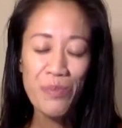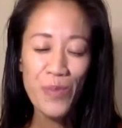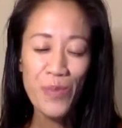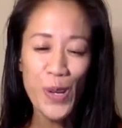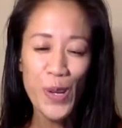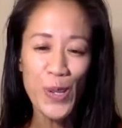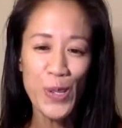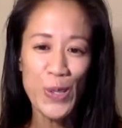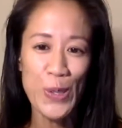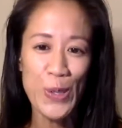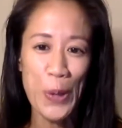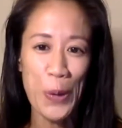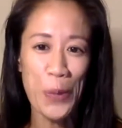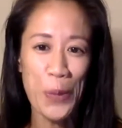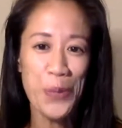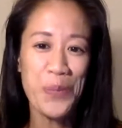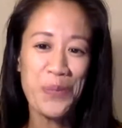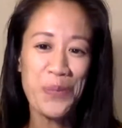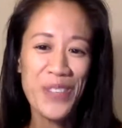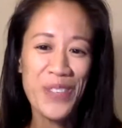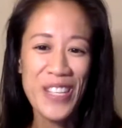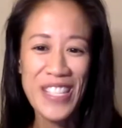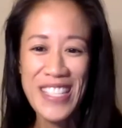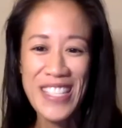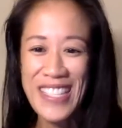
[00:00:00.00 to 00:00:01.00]
So
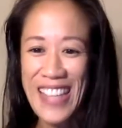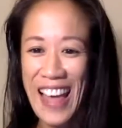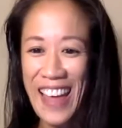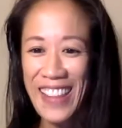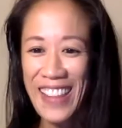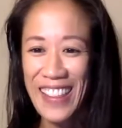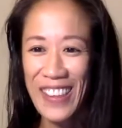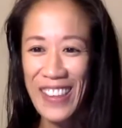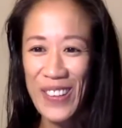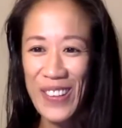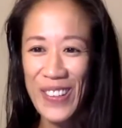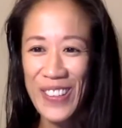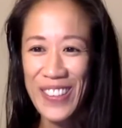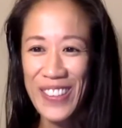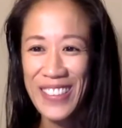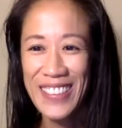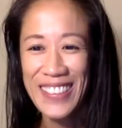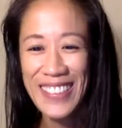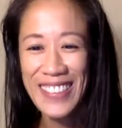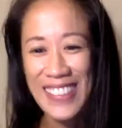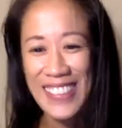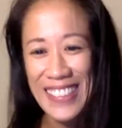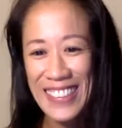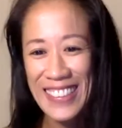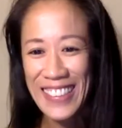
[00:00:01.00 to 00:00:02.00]
just that little
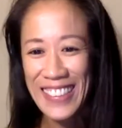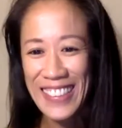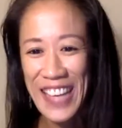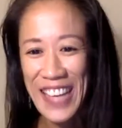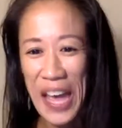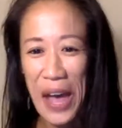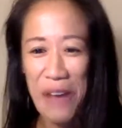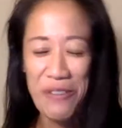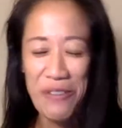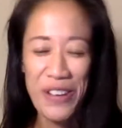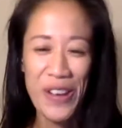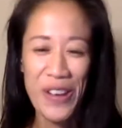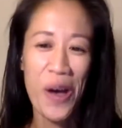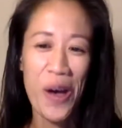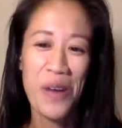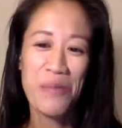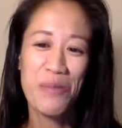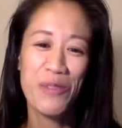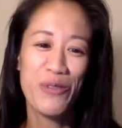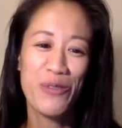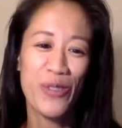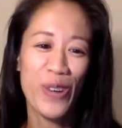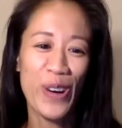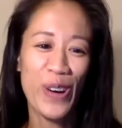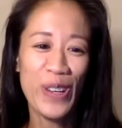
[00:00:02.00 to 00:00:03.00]
caveat
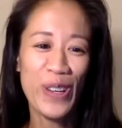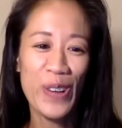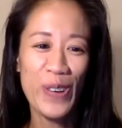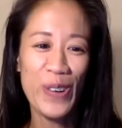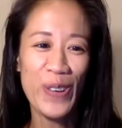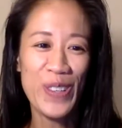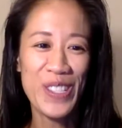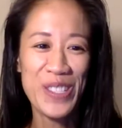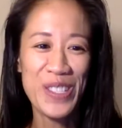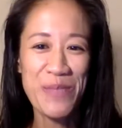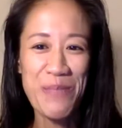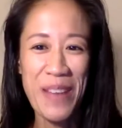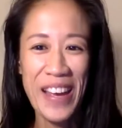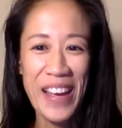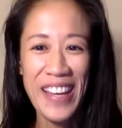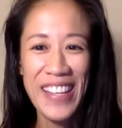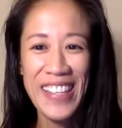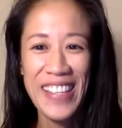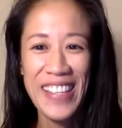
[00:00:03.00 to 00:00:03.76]
before I go into my